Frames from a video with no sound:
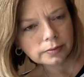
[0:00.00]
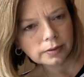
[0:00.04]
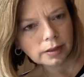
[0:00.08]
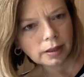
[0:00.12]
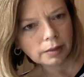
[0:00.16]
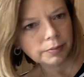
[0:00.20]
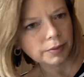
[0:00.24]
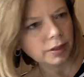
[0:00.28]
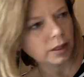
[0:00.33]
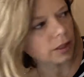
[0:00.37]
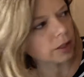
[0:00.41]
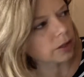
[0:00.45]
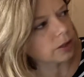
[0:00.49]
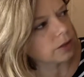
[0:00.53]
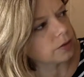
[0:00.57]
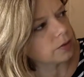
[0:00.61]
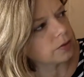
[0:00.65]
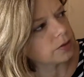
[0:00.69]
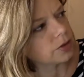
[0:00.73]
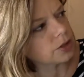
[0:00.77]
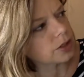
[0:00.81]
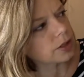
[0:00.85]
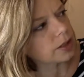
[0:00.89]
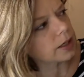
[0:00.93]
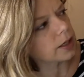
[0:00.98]
I'm not
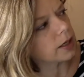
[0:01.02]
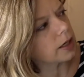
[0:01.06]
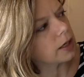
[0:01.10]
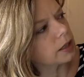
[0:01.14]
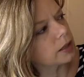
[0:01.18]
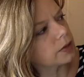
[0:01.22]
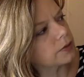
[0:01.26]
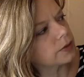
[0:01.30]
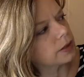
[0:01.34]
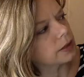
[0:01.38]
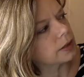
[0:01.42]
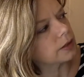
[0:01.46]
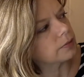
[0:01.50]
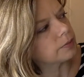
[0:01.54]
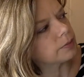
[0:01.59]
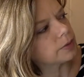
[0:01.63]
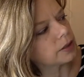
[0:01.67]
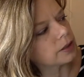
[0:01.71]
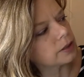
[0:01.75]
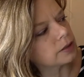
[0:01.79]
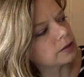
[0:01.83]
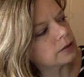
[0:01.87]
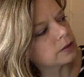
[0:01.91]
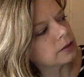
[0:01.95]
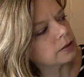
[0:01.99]
huge into Halloween,
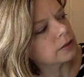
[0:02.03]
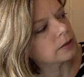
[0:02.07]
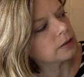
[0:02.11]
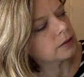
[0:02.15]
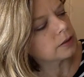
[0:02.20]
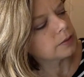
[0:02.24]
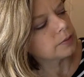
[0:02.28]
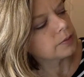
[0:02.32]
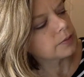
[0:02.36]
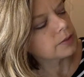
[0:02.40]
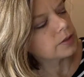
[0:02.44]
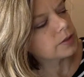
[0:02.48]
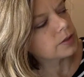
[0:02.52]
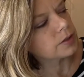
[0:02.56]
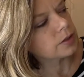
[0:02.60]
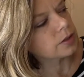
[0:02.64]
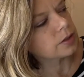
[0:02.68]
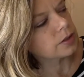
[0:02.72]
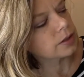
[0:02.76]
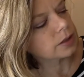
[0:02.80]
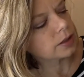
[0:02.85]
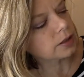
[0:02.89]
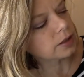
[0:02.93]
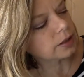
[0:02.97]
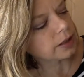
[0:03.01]
but starting
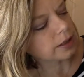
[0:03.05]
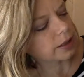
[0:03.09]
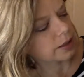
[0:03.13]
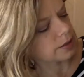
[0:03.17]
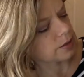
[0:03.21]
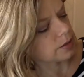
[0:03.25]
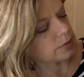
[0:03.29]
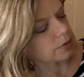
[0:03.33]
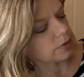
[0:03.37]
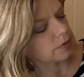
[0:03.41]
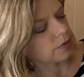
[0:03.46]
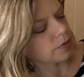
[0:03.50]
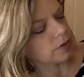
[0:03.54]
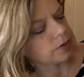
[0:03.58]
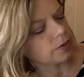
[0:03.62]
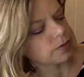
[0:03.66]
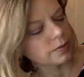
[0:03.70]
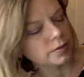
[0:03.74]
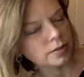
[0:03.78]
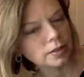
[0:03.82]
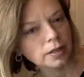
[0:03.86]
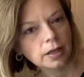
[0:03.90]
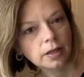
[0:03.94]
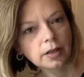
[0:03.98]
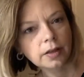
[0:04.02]
to collect some of
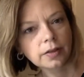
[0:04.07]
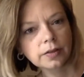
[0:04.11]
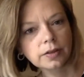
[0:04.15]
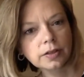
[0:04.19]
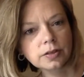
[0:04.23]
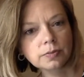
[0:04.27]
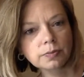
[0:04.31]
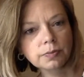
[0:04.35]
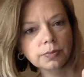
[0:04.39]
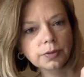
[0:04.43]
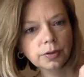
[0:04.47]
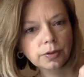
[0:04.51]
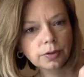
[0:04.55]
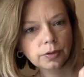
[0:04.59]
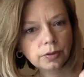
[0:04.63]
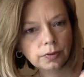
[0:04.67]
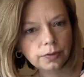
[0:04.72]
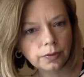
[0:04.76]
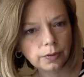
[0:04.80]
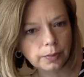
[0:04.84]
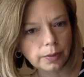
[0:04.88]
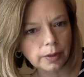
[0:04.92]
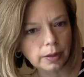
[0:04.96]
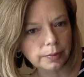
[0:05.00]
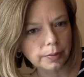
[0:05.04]
those. This
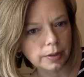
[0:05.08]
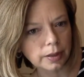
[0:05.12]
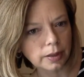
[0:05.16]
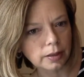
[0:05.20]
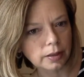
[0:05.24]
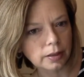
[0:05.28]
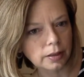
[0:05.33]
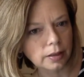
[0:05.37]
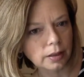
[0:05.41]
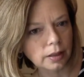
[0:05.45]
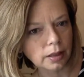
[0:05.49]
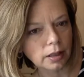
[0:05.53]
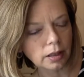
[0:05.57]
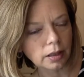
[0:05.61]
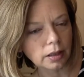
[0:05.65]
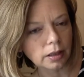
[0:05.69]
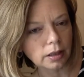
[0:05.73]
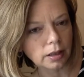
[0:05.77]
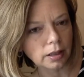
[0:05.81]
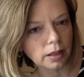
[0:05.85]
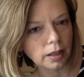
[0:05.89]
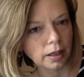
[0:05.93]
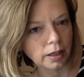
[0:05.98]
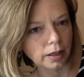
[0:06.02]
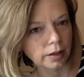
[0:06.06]
beautiful pumpkin,
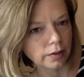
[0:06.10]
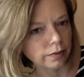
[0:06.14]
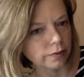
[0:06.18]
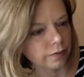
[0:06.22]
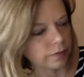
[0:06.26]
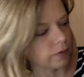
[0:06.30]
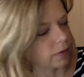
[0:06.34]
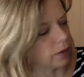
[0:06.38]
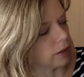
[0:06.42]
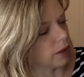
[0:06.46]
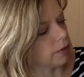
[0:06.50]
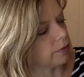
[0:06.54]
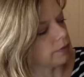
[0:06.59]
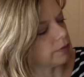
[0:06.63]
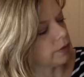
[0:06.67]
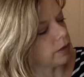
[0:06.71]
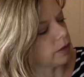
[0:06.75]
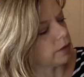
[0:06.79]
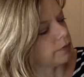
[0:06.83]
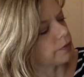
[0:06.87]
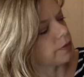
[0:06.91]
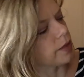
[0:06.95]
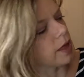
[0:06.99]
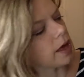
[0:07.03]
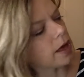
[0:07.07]
love
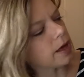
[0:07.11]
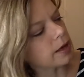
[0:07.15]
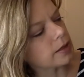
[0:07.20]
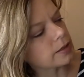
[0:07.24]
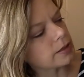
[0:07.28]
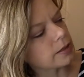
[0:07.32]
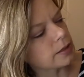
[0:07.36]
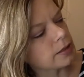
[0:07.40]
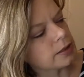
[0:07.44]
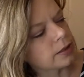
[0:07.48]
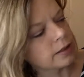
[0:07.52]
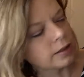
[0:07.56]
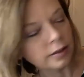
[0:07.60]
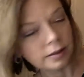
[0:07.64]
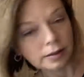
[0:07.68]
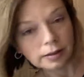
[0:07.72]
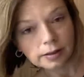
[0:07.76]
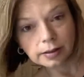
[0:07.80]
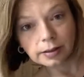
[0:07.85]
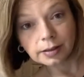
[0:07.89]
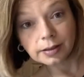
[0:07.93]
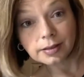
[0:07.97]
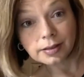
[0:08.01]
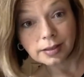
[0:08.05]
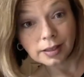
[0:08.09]
that.
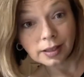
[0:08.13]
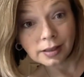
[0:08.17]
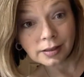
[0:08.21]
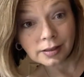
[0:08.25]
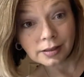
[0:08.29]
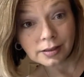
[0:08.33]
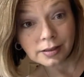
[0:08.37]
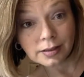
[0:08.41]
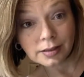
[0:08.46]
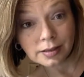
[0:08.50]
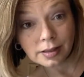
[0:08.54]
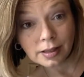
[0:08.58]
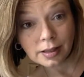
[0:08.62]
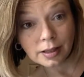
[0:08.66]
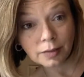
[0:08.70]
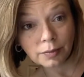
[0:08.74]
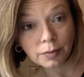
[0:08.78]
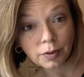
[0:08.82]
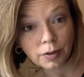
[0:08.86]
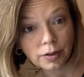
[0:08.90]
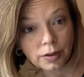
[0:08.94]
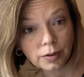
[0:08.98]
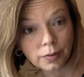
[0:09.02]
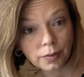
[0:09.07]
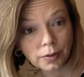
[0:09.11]
the Santas that I'm
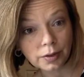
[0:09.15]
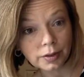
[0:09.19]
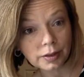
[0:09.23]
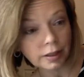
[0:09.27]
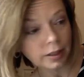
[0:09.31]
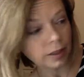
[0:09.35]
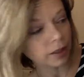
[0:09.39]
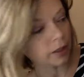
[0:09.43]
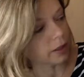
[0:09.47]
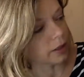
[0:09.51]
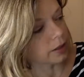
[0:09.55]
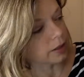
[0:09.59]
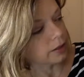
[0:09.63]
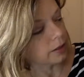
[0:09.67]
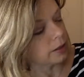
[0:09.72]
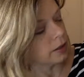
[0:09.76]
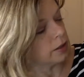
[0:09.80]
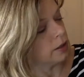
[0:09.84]
already working on.